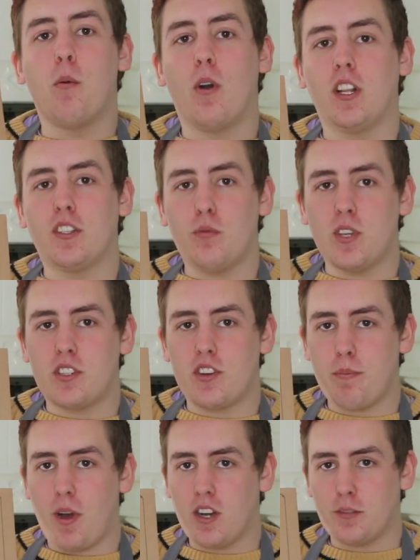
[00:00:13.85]
World of
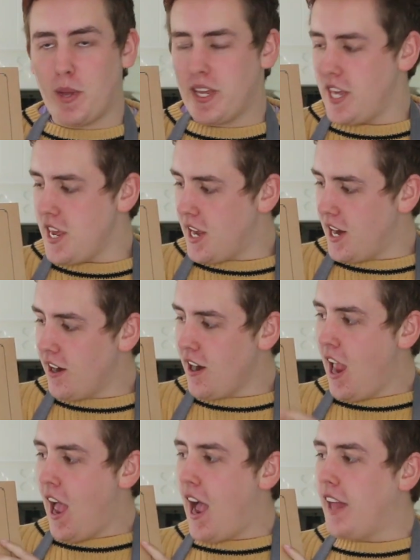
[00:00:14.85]
Wizardry box by Geek Gear,